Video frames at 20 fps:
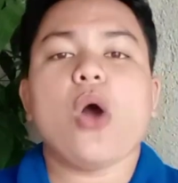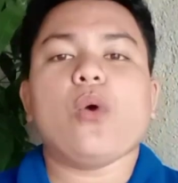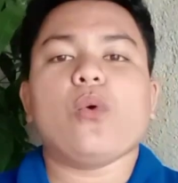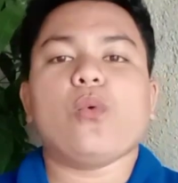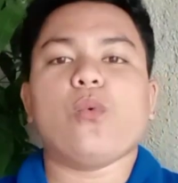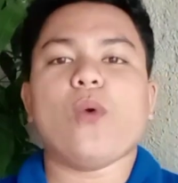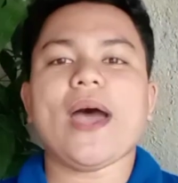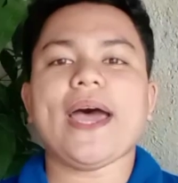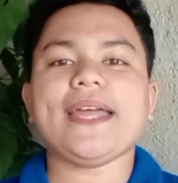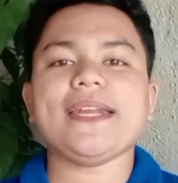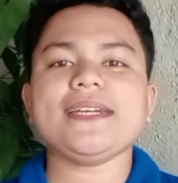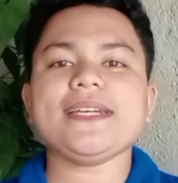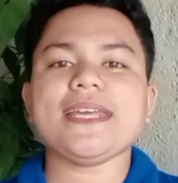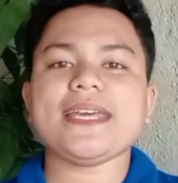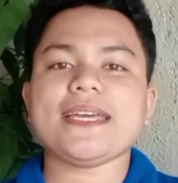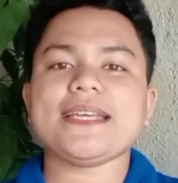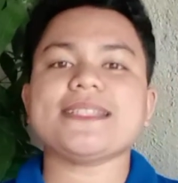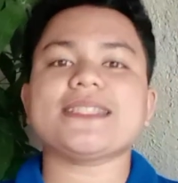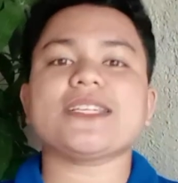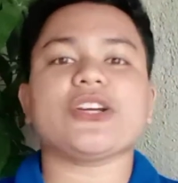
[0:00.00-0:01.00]
When
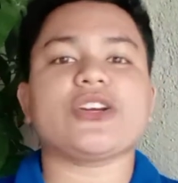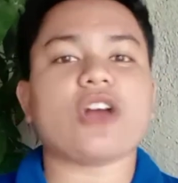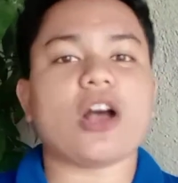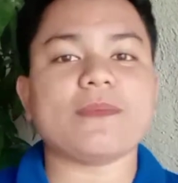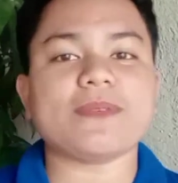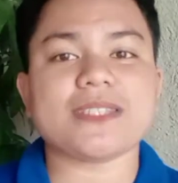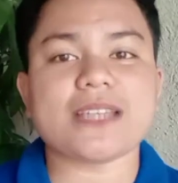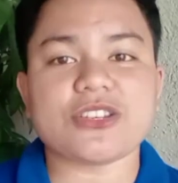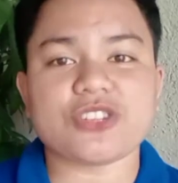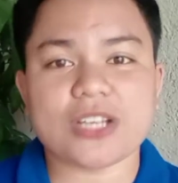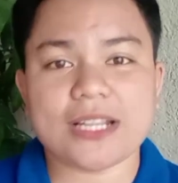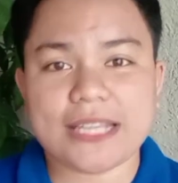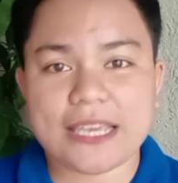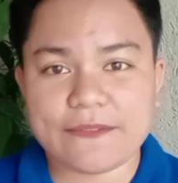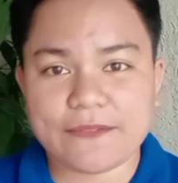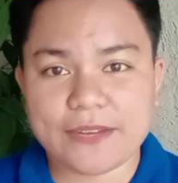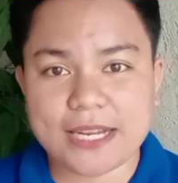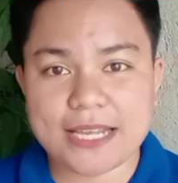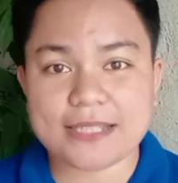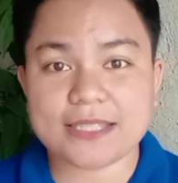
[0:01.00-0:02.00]
is circumstantial
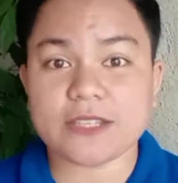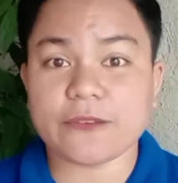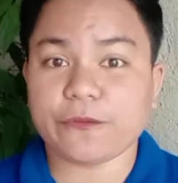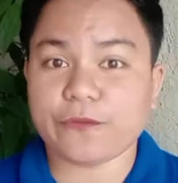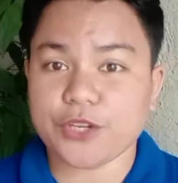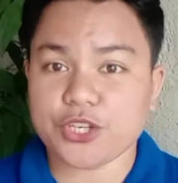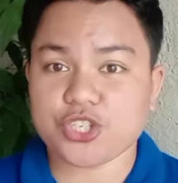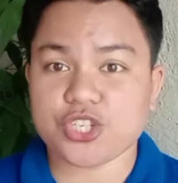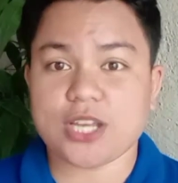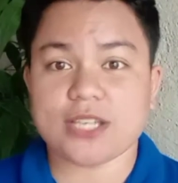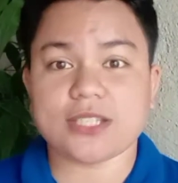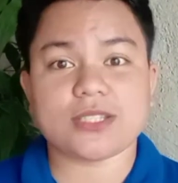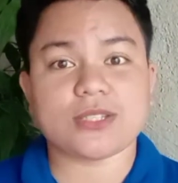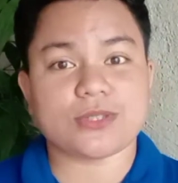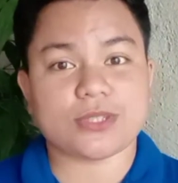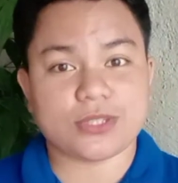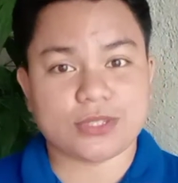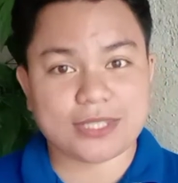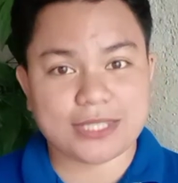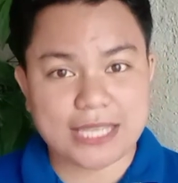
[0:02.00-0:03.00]
evidence sufficient
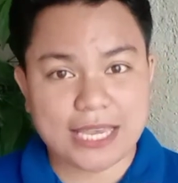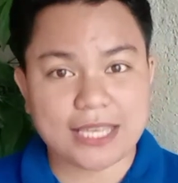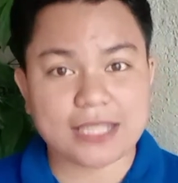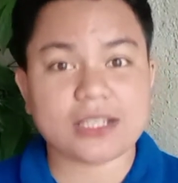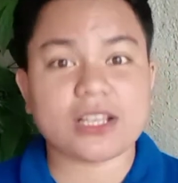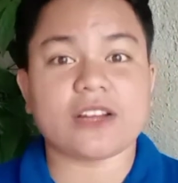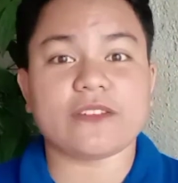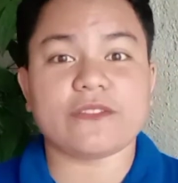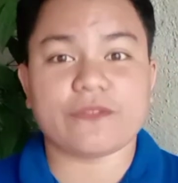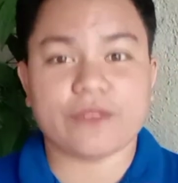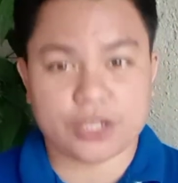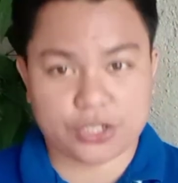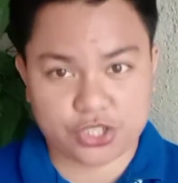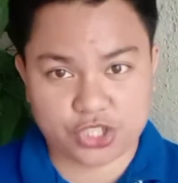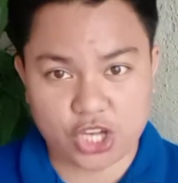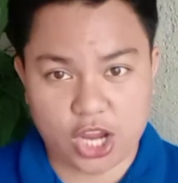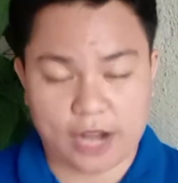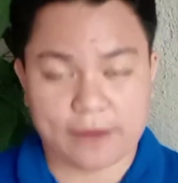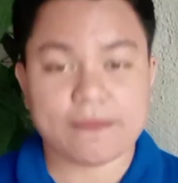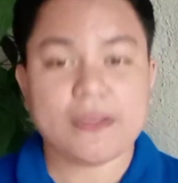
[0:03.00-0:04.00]
to sustain
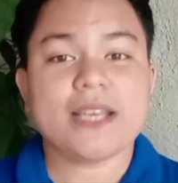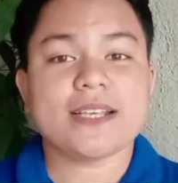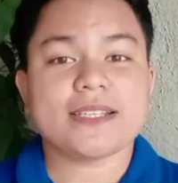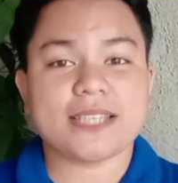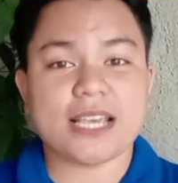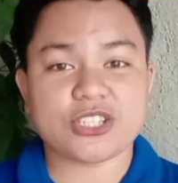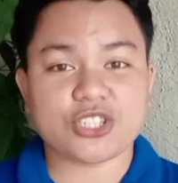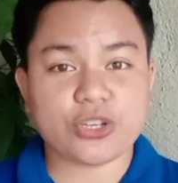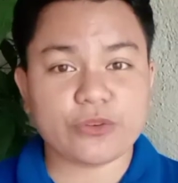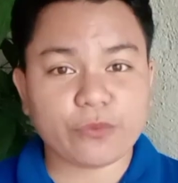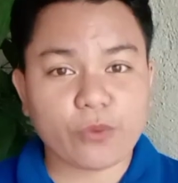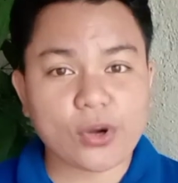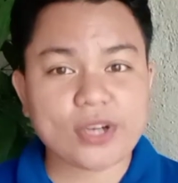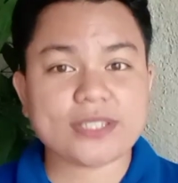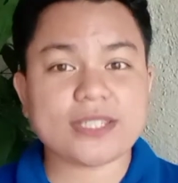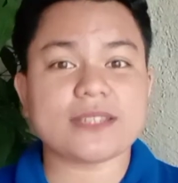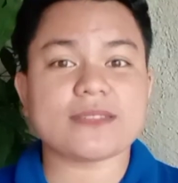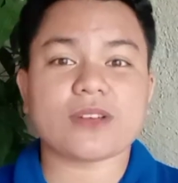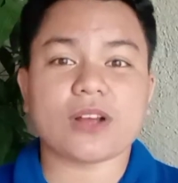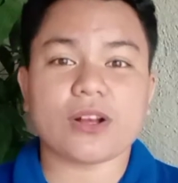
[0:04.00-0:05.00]
conviction? Section 4,
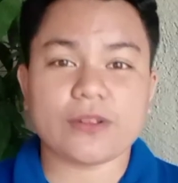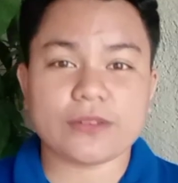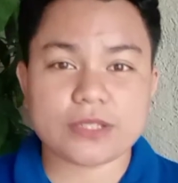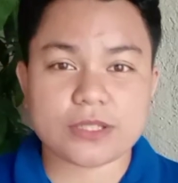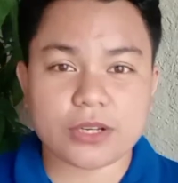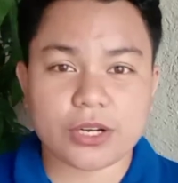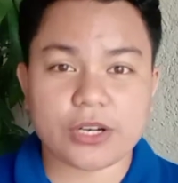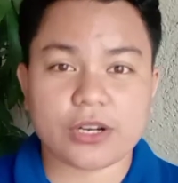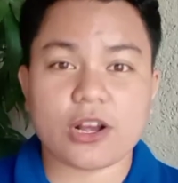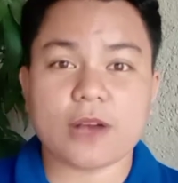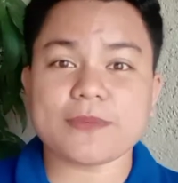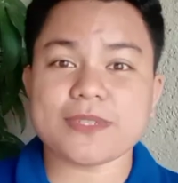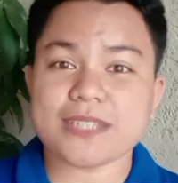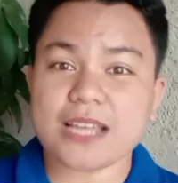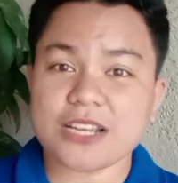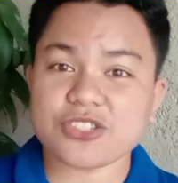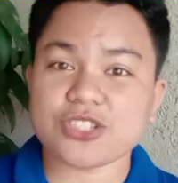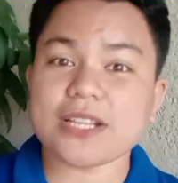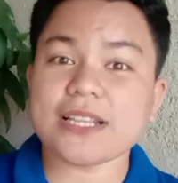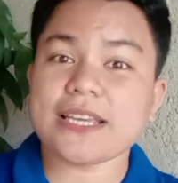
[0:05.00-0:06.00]

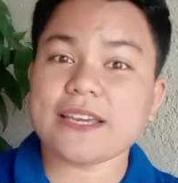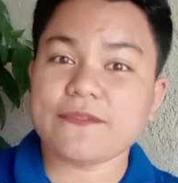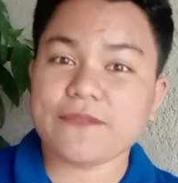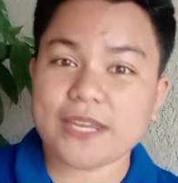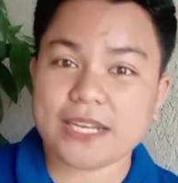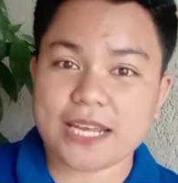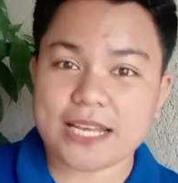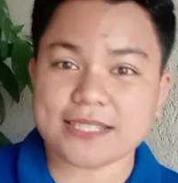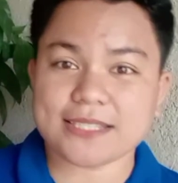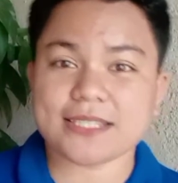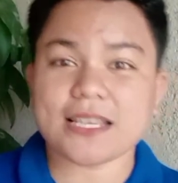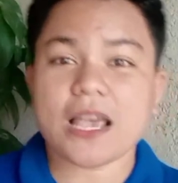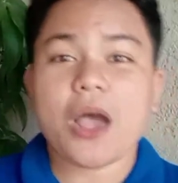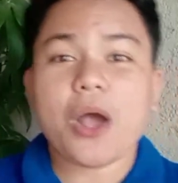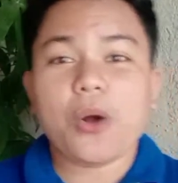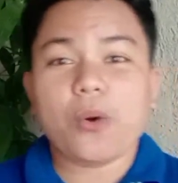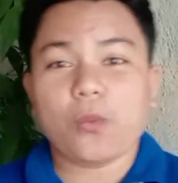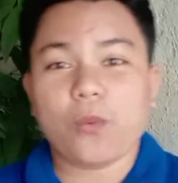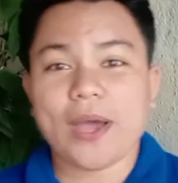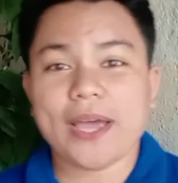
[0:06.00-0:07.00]
circumstantial evidence
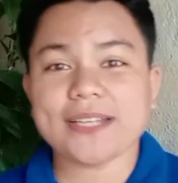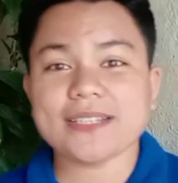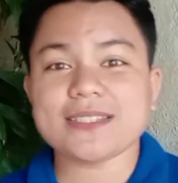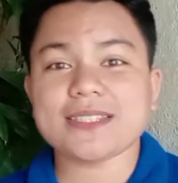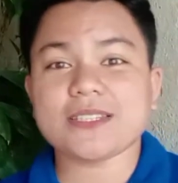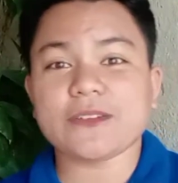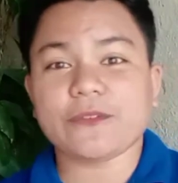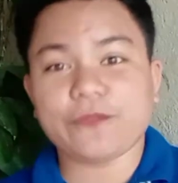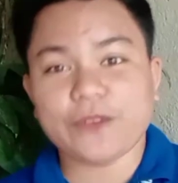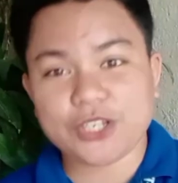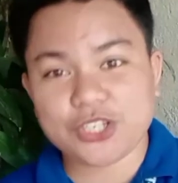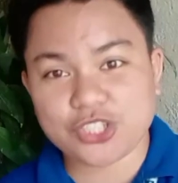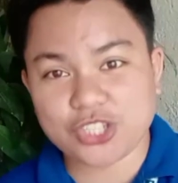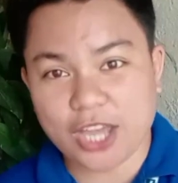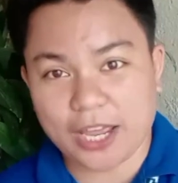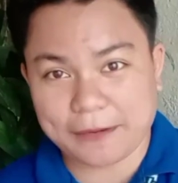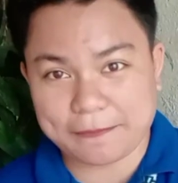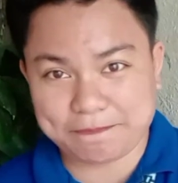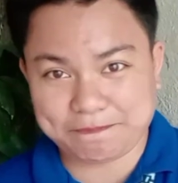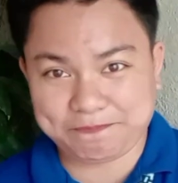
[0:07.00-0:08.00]
when
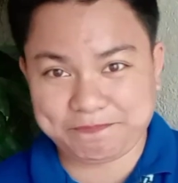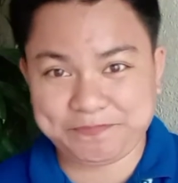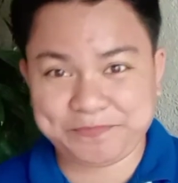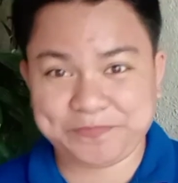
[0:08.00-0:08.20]
sufficient.